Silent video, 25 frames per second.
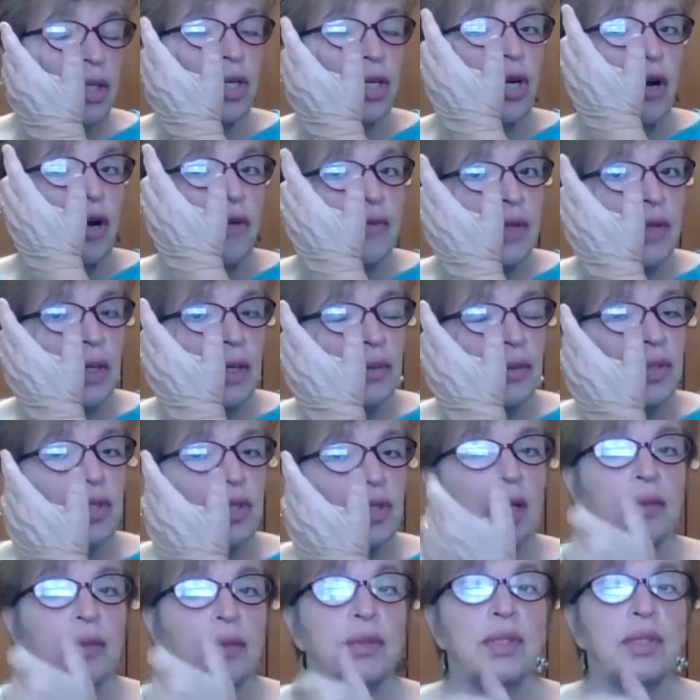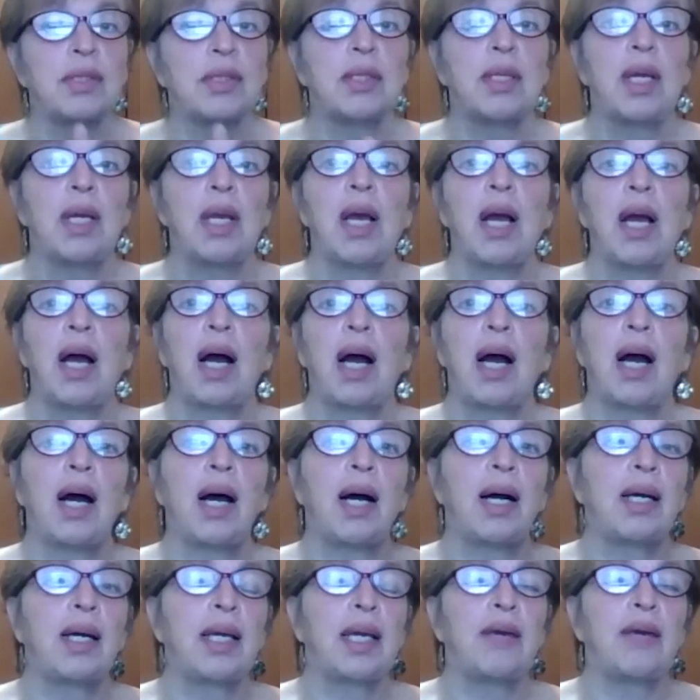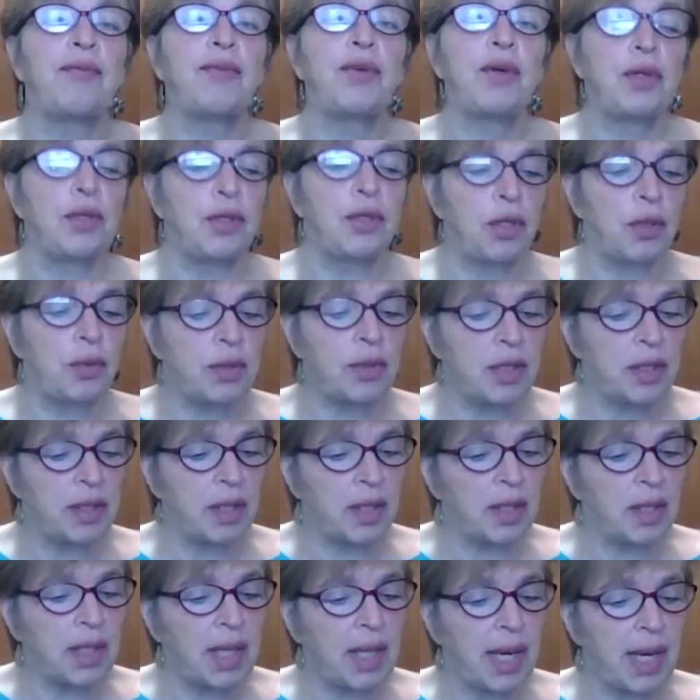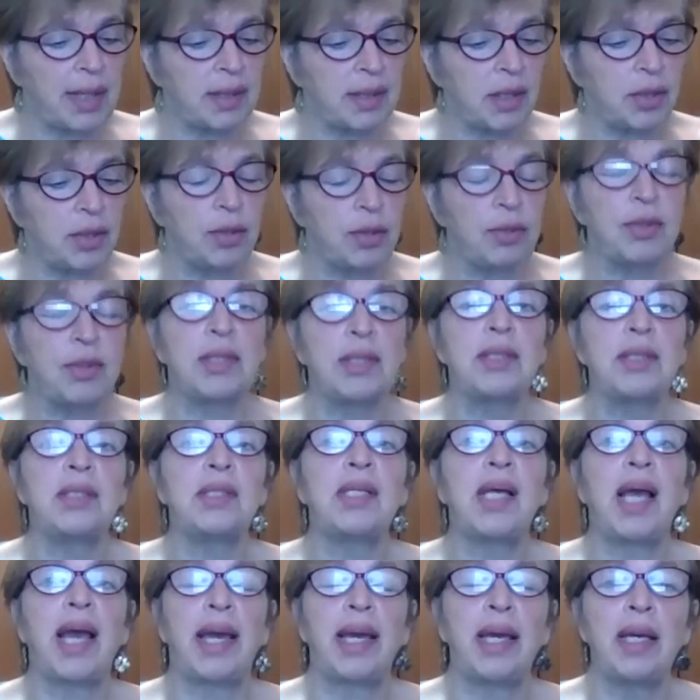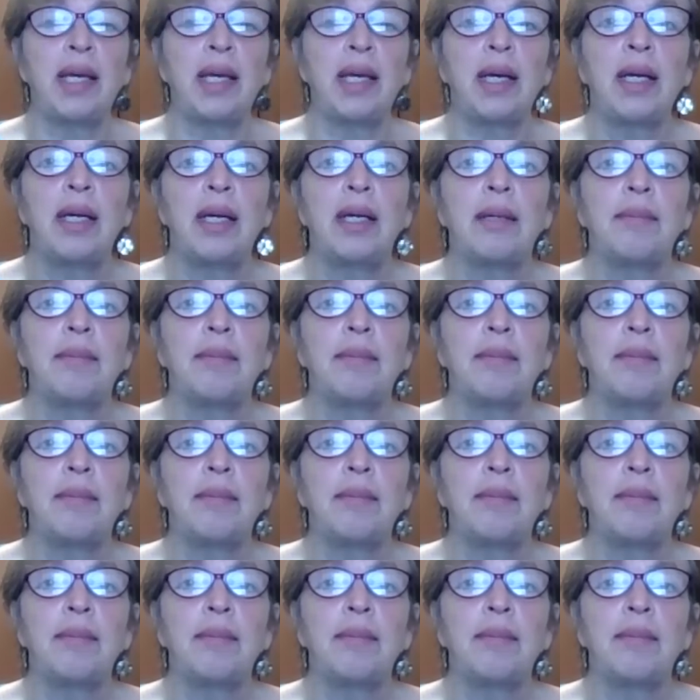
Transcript: Look over those notes. Uh, if you're new to the class and you didn't take